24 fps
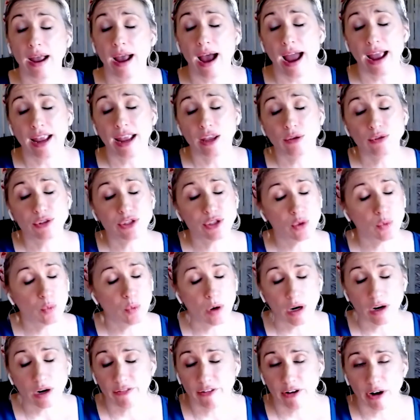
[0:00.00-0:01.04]
used to
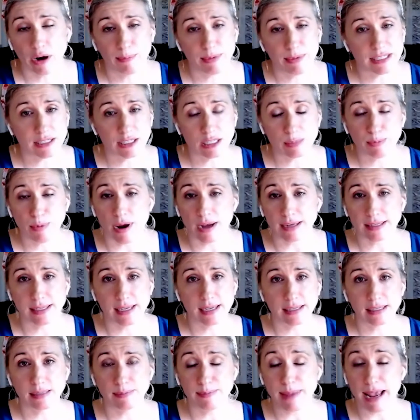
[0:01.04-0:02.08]
work for a business
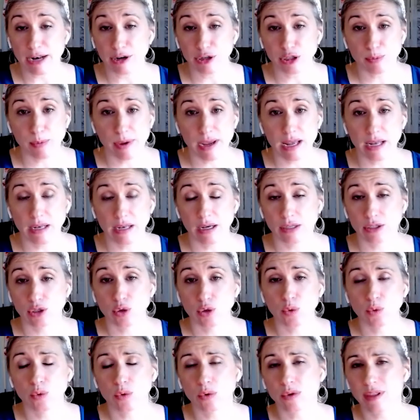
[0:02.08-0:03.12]
process management
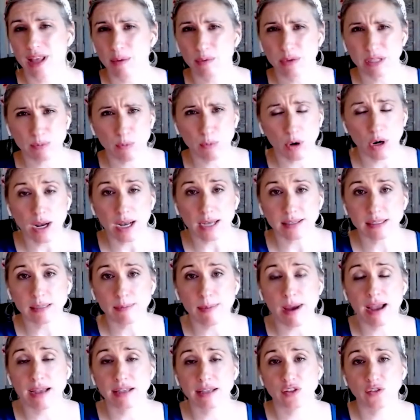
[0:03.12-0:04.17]
tool that was more
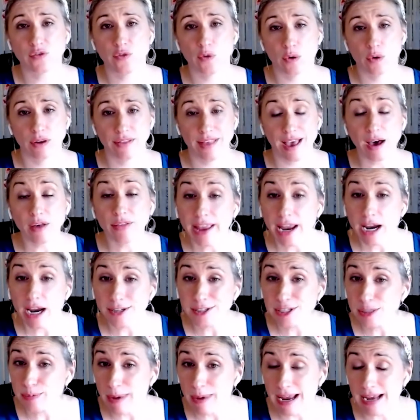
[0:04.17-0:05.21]
customized for the healthcare
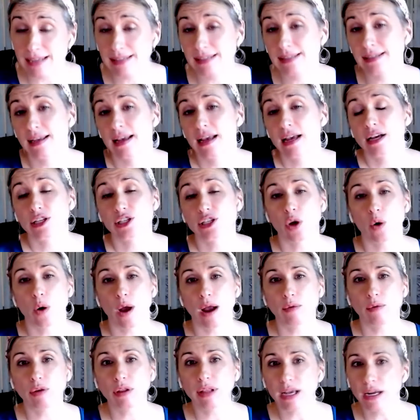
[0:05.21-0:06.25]
space. So I
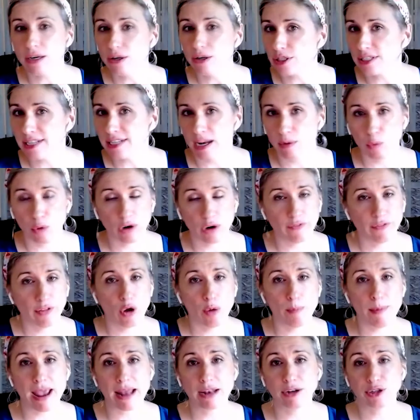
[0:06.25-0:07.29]
really understand workflow
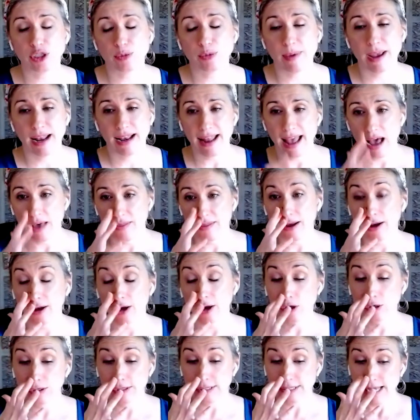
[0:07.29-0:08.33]
management and how that
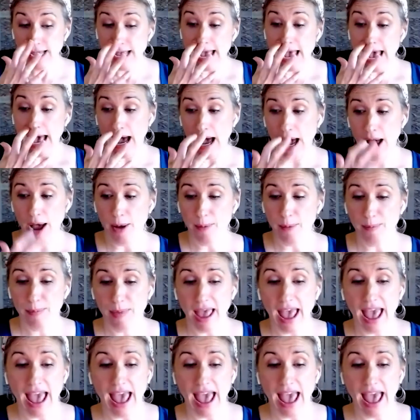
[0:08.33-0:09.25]
goes. Podio